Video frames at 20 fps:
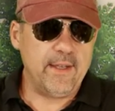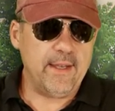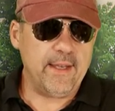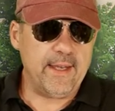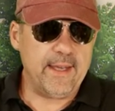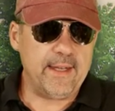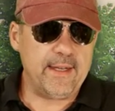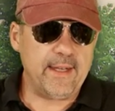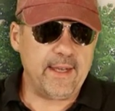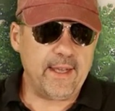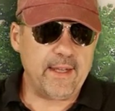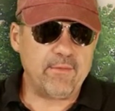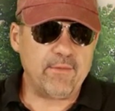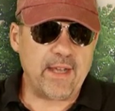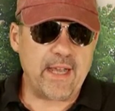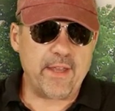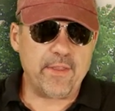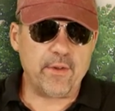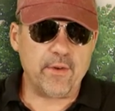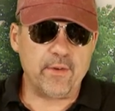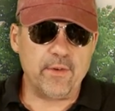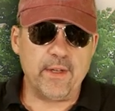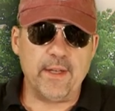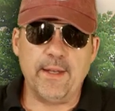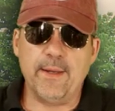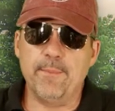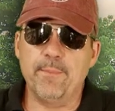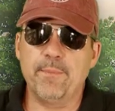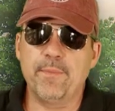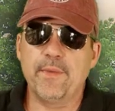And I'd
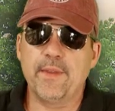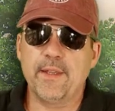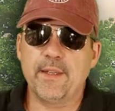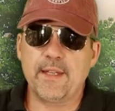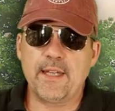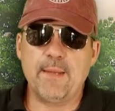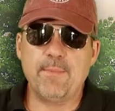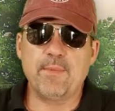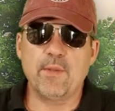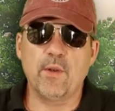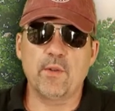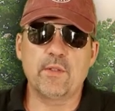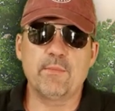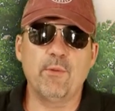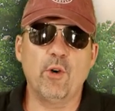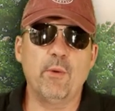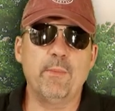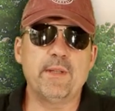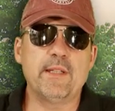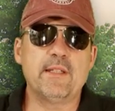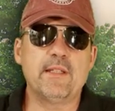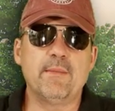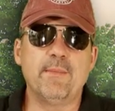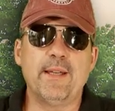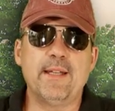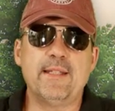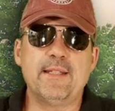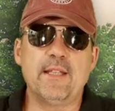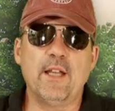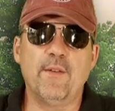rather keep those moments to
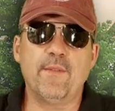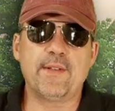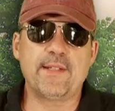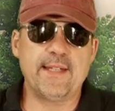myself,